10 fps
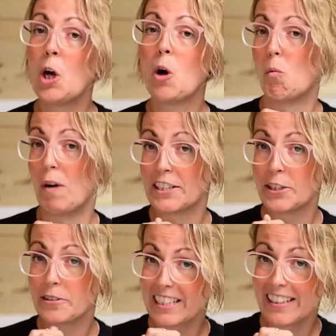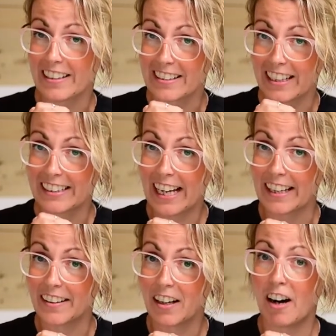When you see this,
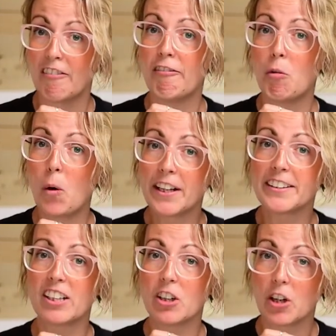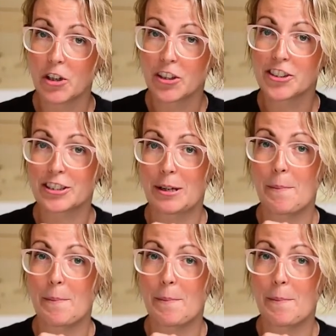again, avoid the urge to